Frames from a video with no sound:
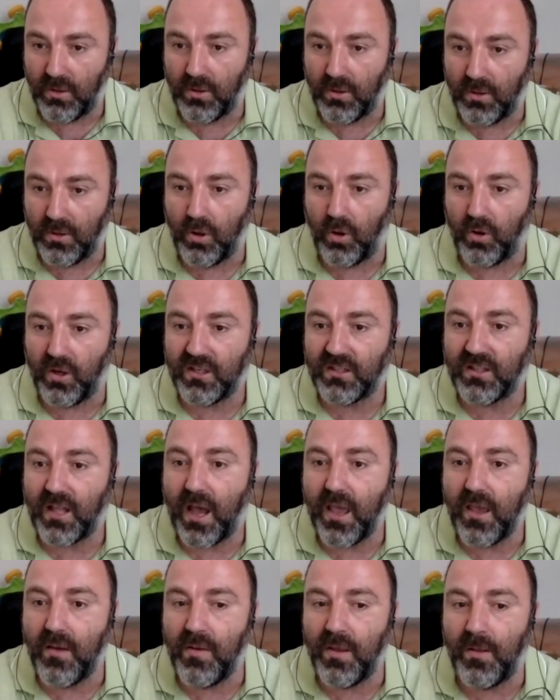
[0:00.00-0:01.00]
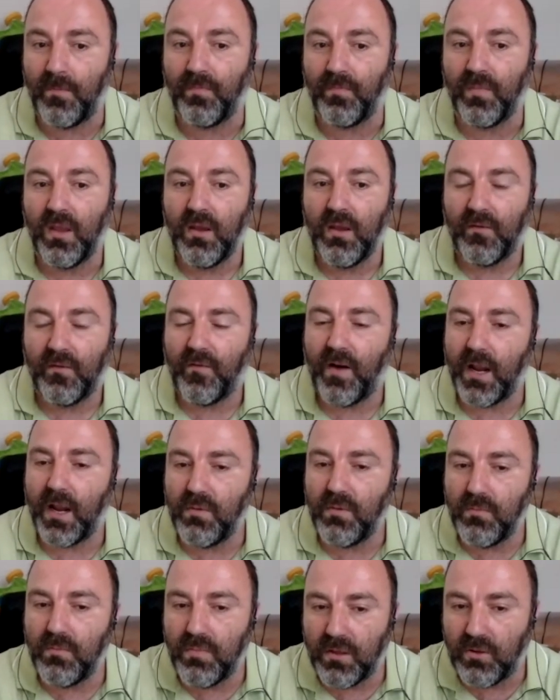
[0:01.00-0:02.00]
known as thiamine,
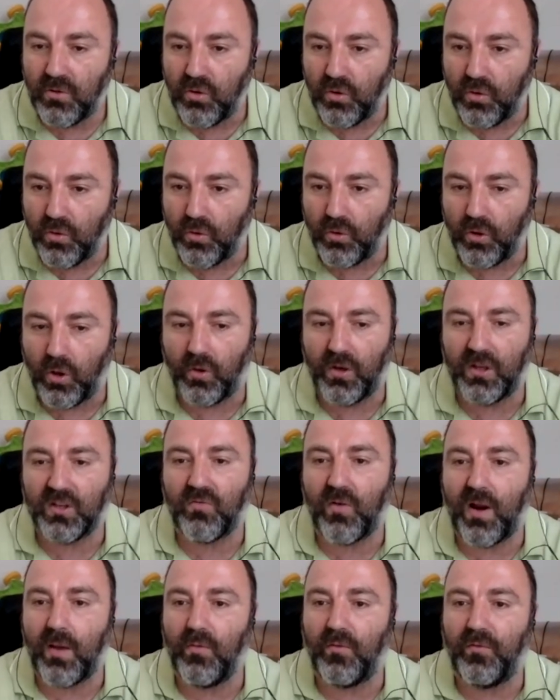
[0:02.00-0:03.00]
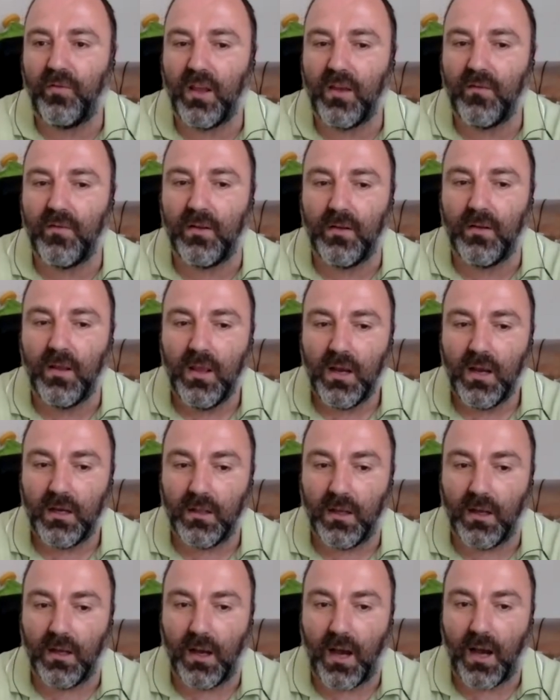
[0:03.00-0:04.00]
vitamin B2, known as riboflavin,
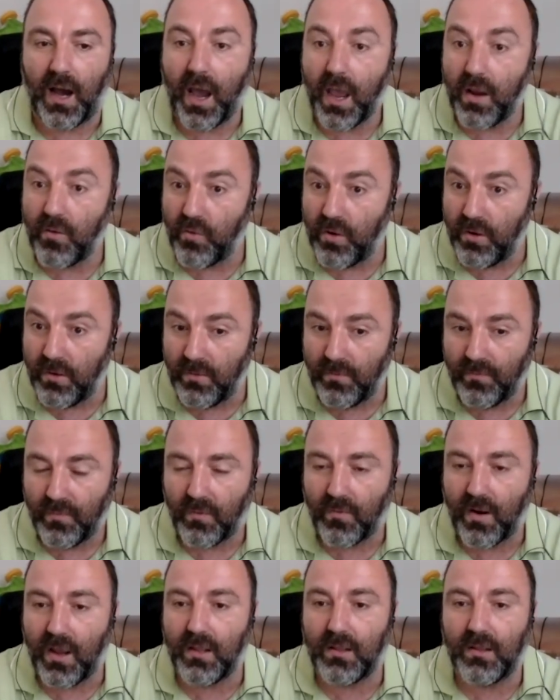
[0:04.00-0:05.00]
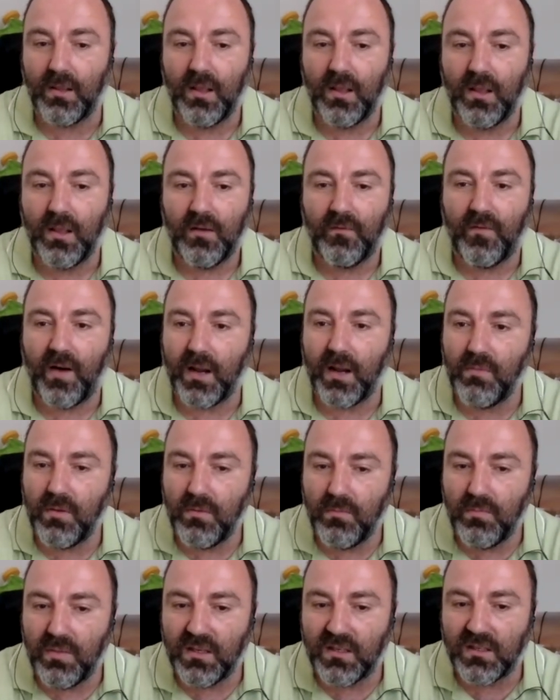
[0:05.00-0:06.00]
iron, right?
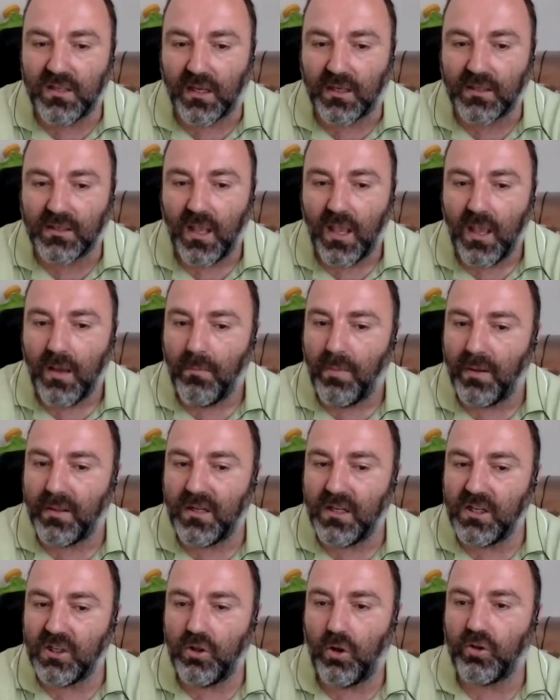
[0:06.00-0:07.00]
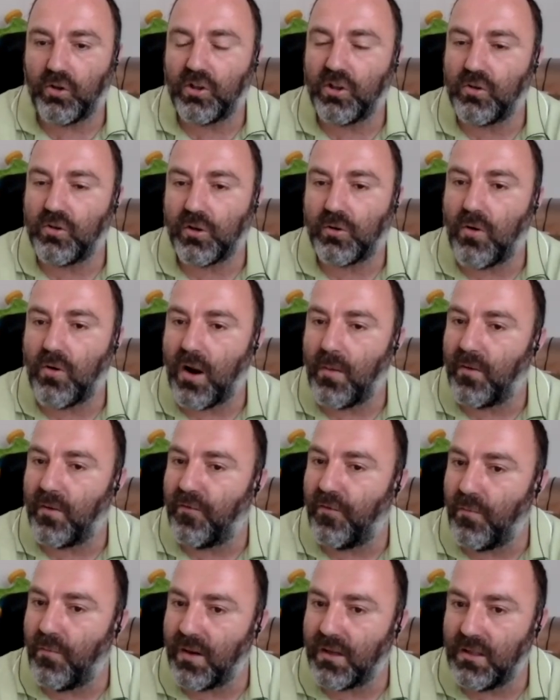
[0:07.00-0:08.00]
Vitamin B6, but there's no such requirement
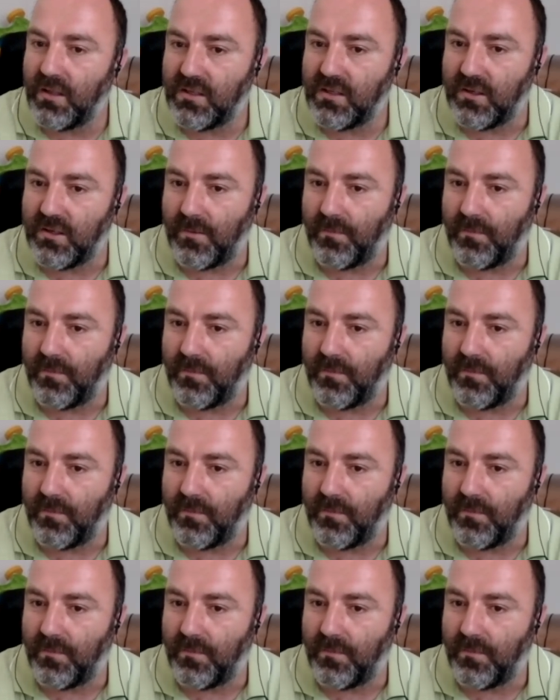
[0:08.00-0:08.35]
for magnesium.